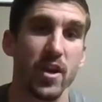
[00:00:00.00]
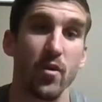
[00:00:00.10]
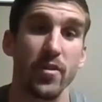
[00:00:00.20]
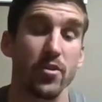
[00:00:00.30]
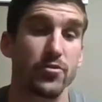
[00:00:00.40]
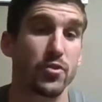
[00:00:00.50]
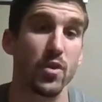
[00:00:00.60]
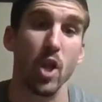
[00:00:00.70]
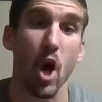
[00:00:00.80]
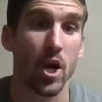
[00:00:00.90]
or they'll do a
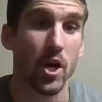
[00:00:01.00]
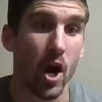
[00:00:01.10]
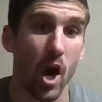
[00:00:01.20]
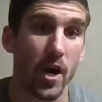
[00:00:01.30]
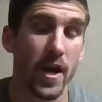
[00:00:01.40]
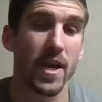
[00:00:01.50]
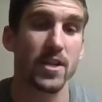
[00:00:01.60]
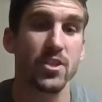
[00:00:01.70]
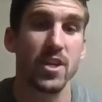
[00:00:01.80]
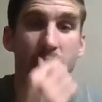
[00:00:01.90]
longer hard
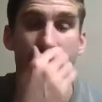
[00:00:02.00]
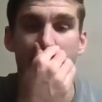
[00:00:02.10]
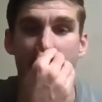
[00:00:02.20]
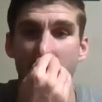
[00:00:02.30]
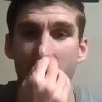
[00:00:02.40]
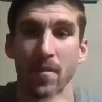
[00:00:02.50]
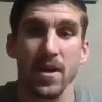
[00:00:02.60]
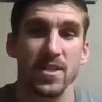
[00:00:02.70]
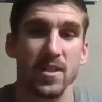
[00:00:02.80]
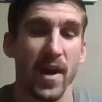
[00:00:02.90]
hedge,
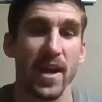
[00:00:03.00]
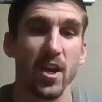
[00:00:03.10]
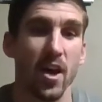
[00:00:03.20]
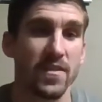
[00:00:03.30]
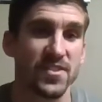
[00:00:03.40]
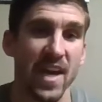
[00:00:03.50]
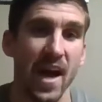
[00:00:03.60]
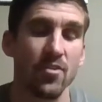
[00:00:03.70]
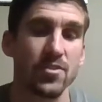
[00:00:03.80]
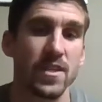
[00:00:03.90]
depending on the scout.